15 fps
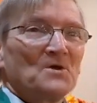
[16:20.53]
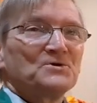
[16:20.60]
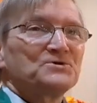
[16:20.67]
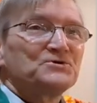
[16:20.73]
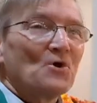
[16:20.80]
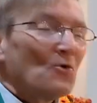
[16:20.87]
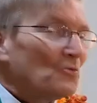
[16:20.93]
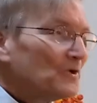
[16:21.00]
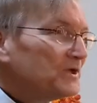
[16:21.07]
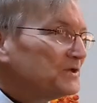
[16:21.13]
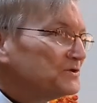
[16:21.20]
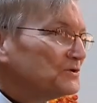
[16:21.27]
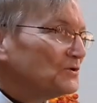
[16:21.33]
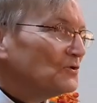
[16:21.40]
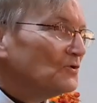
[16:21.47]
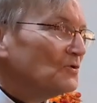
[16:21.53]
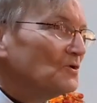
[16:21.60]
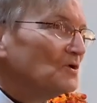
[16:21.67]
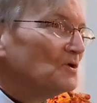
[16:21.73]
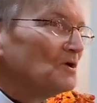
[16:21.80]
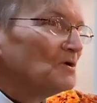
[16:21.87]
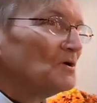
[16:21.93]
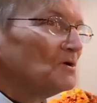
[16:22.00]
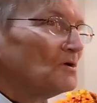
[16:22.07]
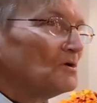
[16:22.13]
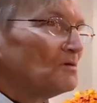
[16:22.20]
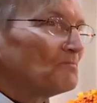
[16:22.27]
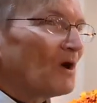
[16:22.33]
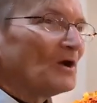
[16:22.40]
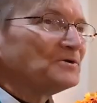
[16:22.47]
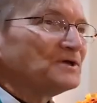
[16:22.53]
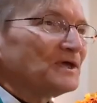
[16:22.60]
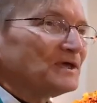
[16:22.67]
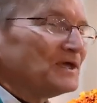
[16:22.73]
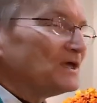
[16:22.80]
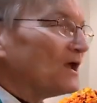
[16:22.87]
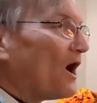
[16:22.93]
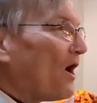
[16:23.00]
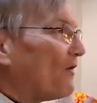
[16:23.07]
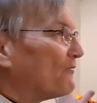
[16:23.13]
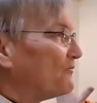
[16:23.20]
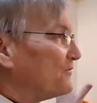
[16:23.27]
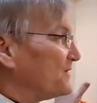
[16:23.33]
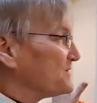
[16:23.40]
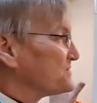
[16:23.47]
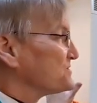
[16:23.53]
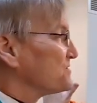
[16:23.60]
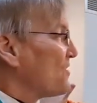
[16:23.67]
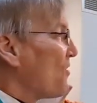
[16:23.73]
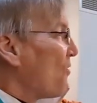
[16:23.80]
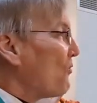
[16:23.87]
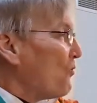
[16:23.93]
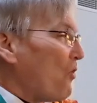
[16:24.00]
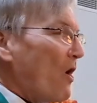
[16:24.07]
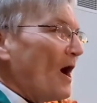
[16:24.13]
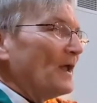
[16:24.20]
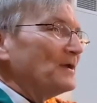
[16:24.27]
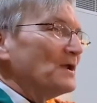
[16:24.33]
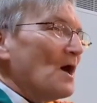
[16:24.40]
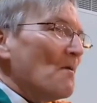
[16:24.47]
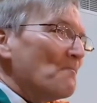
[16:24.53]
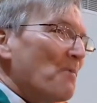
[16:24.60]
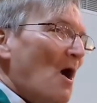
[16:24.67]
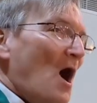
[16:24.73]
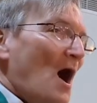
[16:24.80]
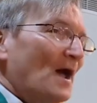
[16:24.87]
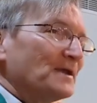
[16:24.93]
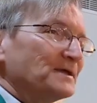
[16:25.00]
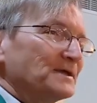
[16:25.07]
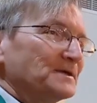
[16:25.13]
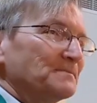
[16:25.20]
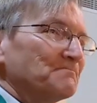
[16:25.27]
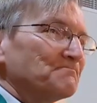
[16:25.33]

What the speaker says: So we do, partaking of this one body,